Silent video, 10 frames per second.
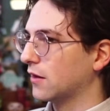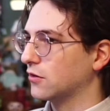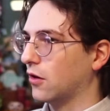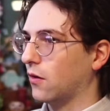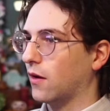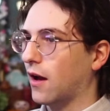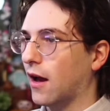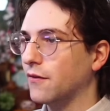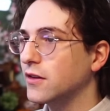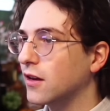So
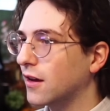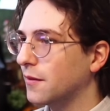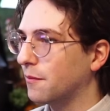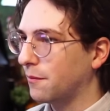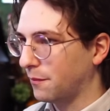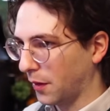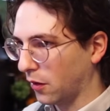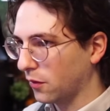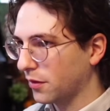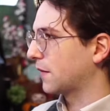I've done
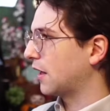both.